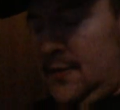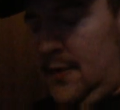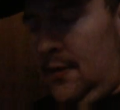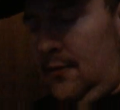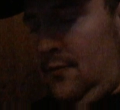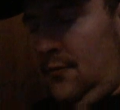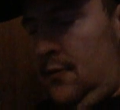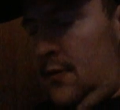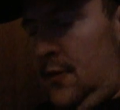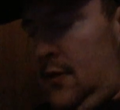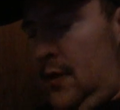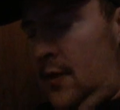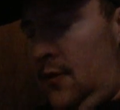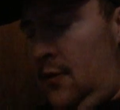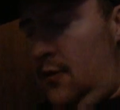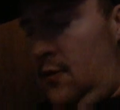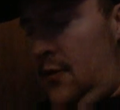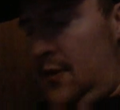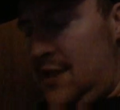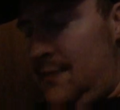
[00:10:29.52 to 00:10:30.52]
So
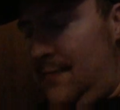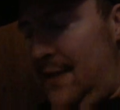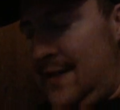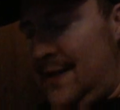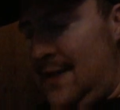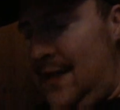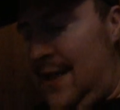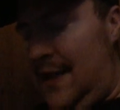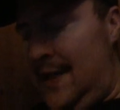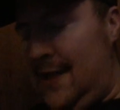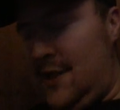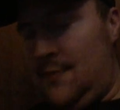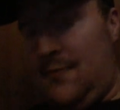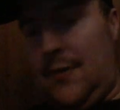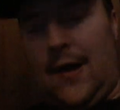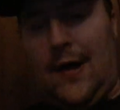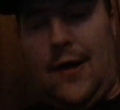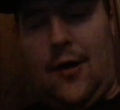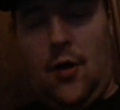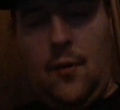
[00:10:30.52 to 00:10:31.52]
we expect delays,
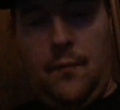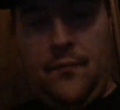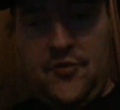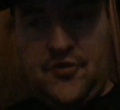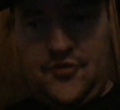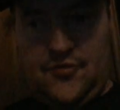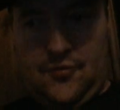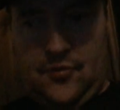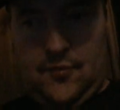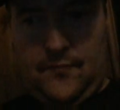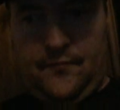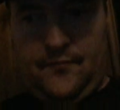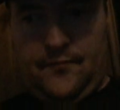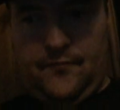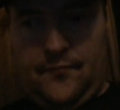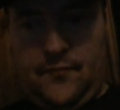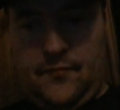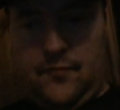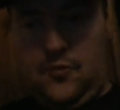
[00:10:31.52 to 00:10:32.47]
but I hope there's none.